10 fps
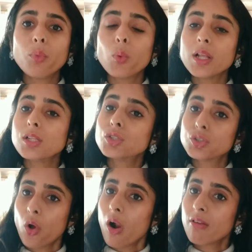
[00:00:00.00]
will
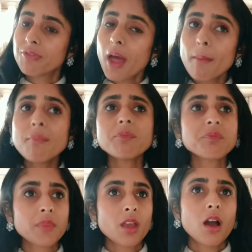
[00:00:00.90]
solve them,
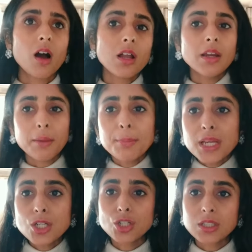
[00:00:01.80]
let
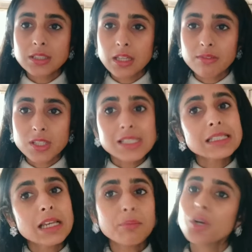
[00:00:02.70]
me just give a
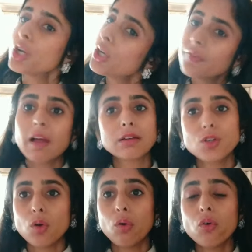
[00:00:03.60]
disclaimer here that
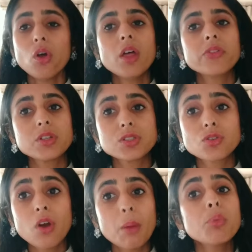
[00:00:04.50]
no, the
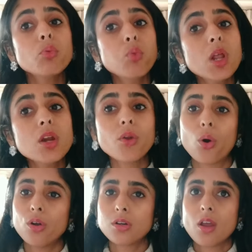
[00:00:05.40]
scrub will
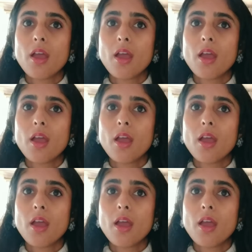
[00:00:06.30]
not.